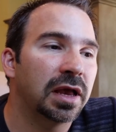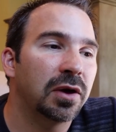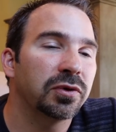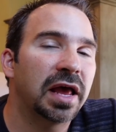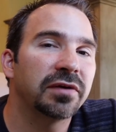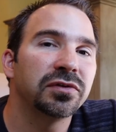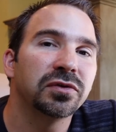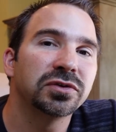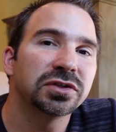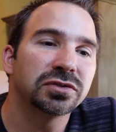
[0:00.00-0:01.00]
I would have
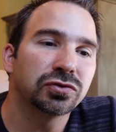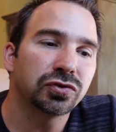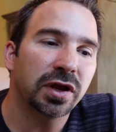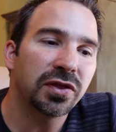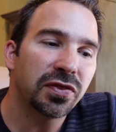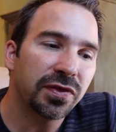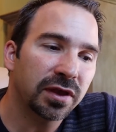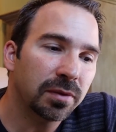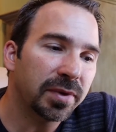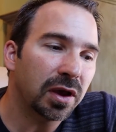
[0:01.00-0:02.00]
you just try and
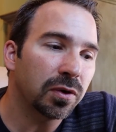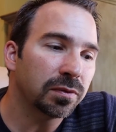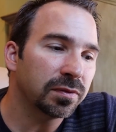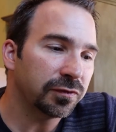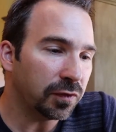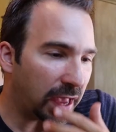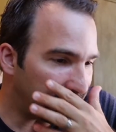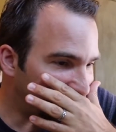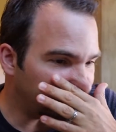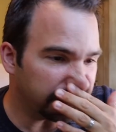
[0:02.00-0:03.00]
think about if you
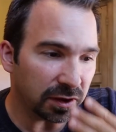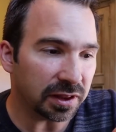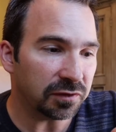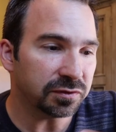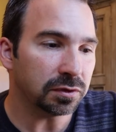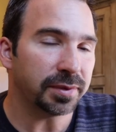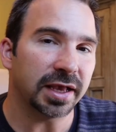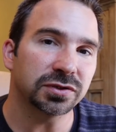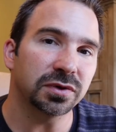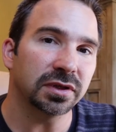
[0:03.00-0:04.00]
have had fallout from your
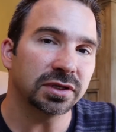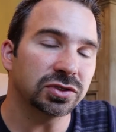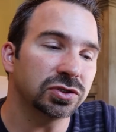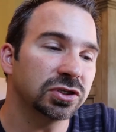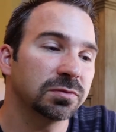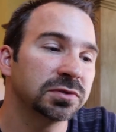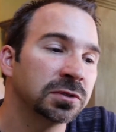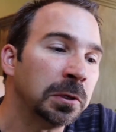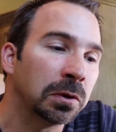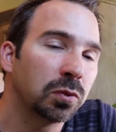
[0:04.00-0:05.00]
past
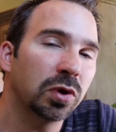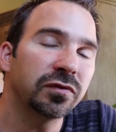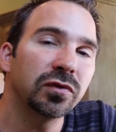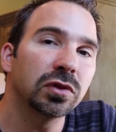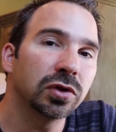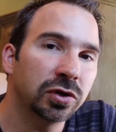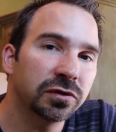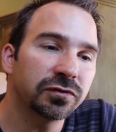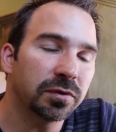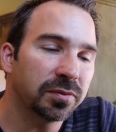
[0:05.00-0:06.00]
relationships, what have you
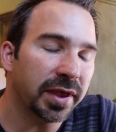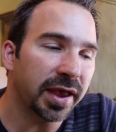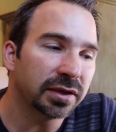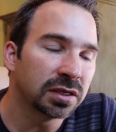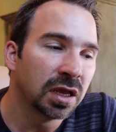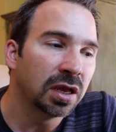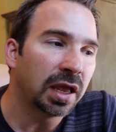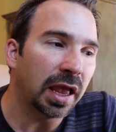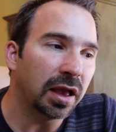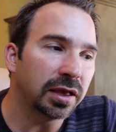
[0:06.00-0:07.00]
learned from that
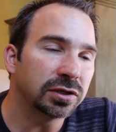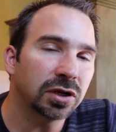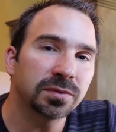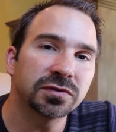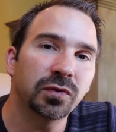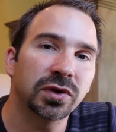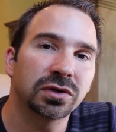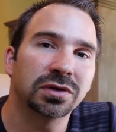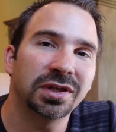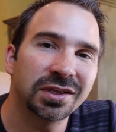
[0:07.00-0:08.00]
in terms of what
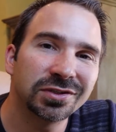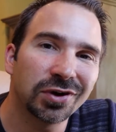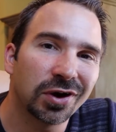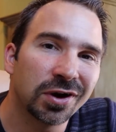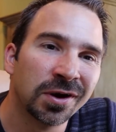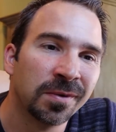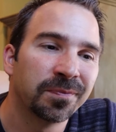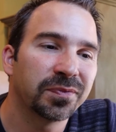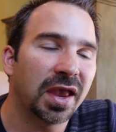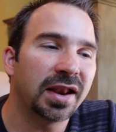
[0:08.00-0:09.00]
your needs are,
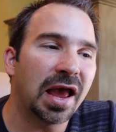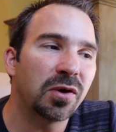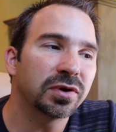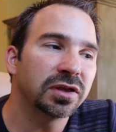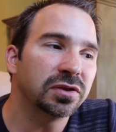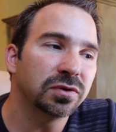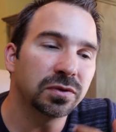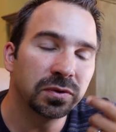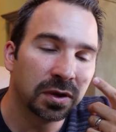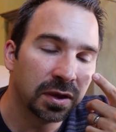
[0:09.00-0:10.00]
and how can
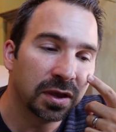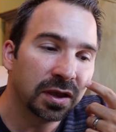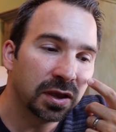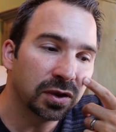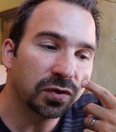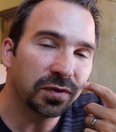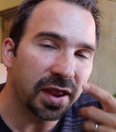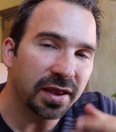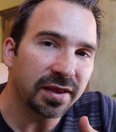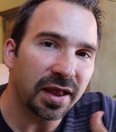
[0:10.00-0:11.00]
you
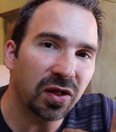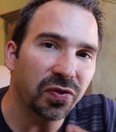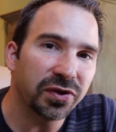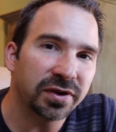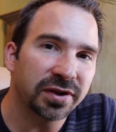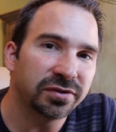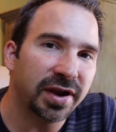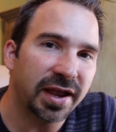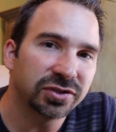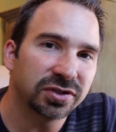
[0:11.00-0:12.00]
create healthier
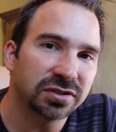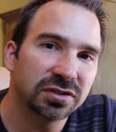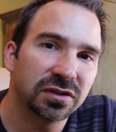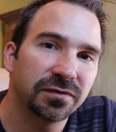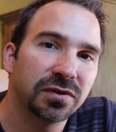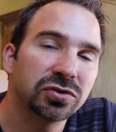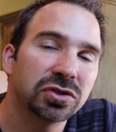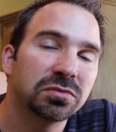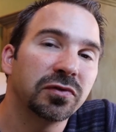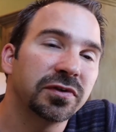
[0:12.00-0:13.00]
interactions in the
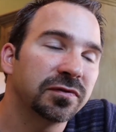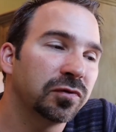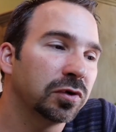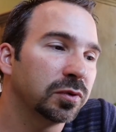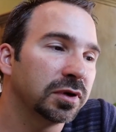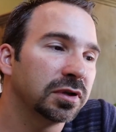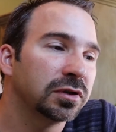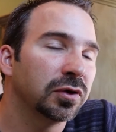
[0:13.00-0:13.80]
future moving forward,